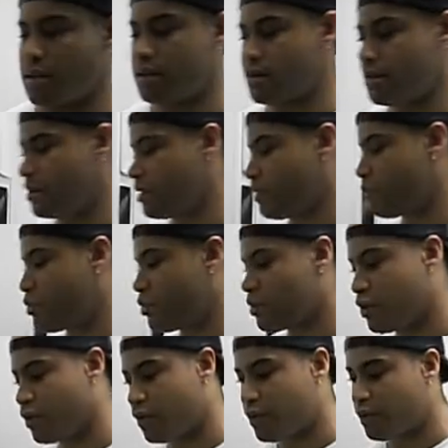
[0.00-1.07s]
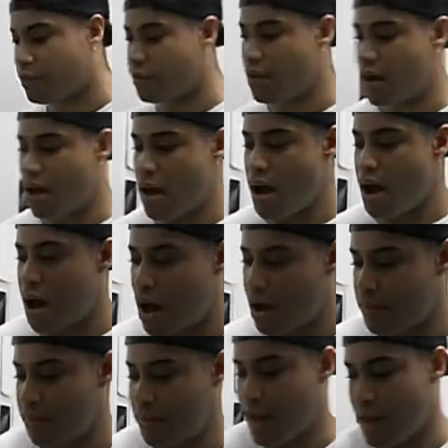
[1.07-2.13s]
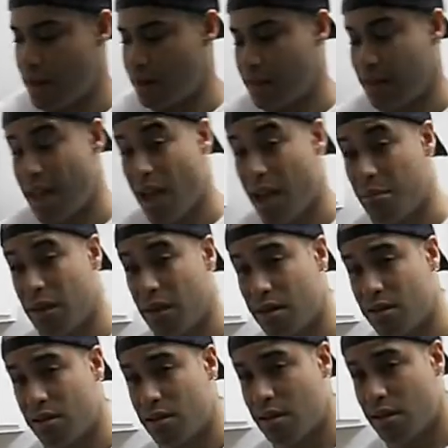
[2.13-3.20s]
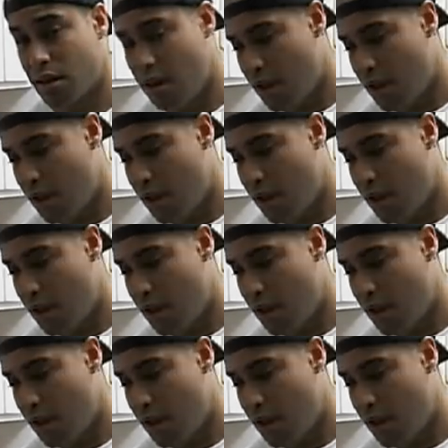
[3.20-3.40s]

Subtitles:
Just a preservative, often added in canned meats,